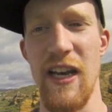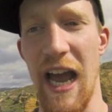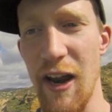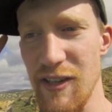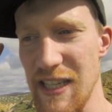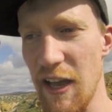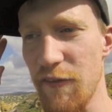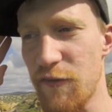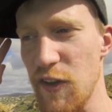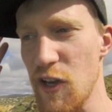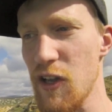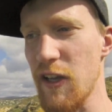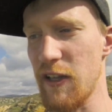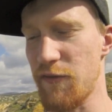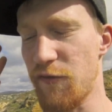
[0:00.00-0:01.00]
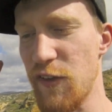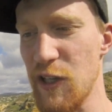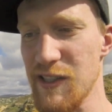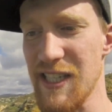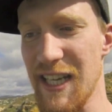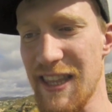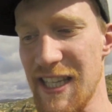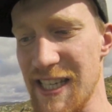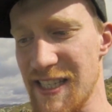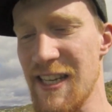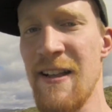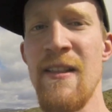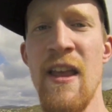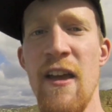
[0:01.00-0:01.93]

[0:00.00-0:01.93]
How does that feel? It feels like this.